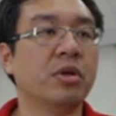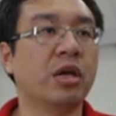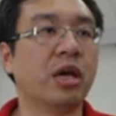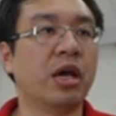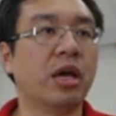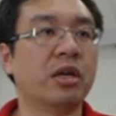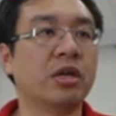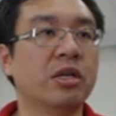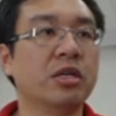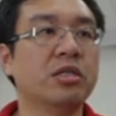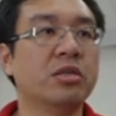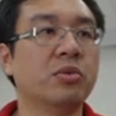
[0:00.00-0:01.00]
and
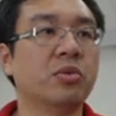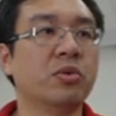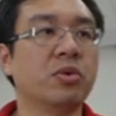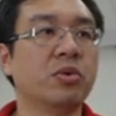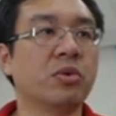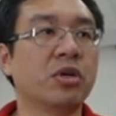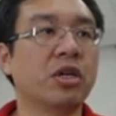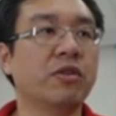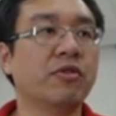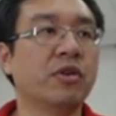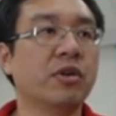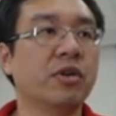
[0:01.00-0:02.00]
this will give
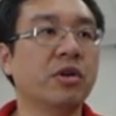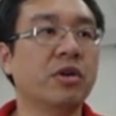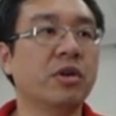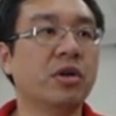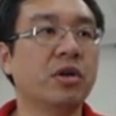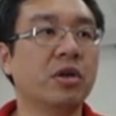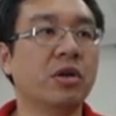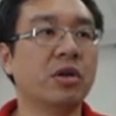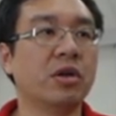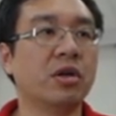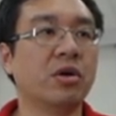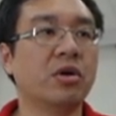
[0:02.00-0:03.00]

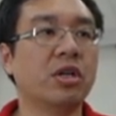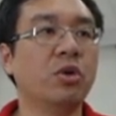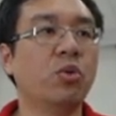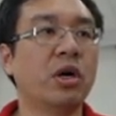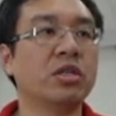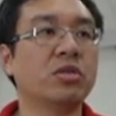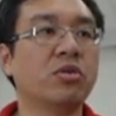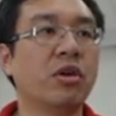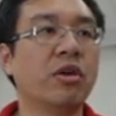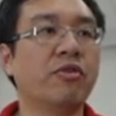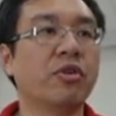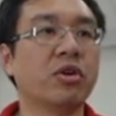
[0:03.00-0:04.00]
only one
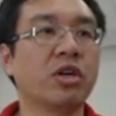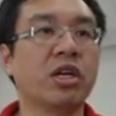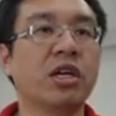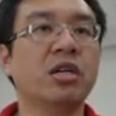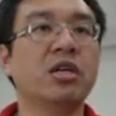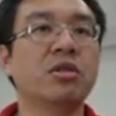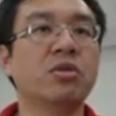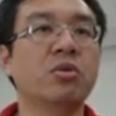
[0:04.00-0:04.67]
square for the king to